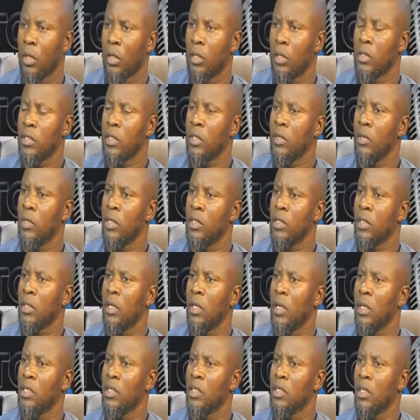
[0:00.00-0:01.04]
series
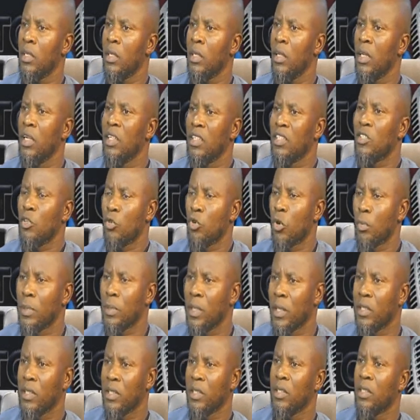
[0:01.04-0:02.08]
gets
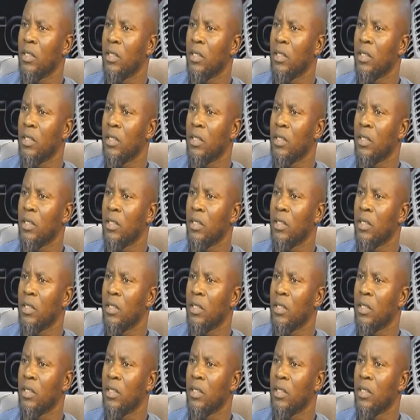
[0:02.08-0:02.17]
interrupted,